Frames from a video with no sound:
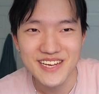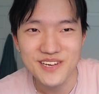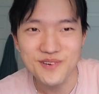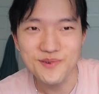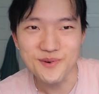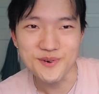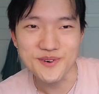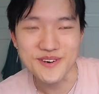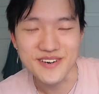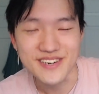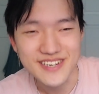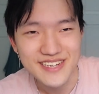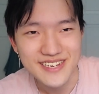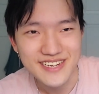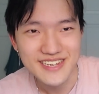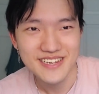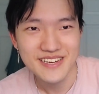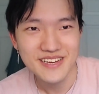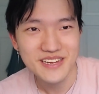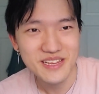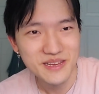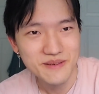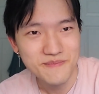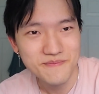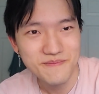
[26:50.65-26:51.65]
Cool.
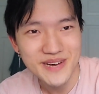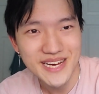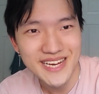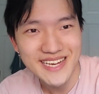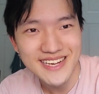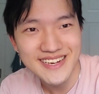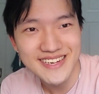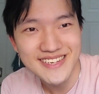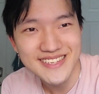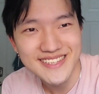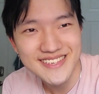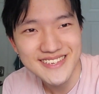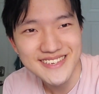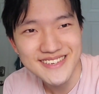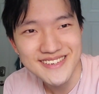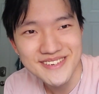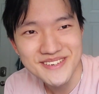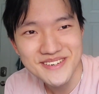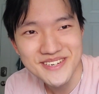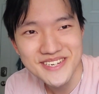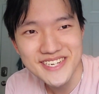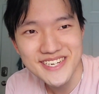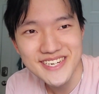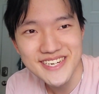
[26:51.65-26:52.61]
Bye, Kazu.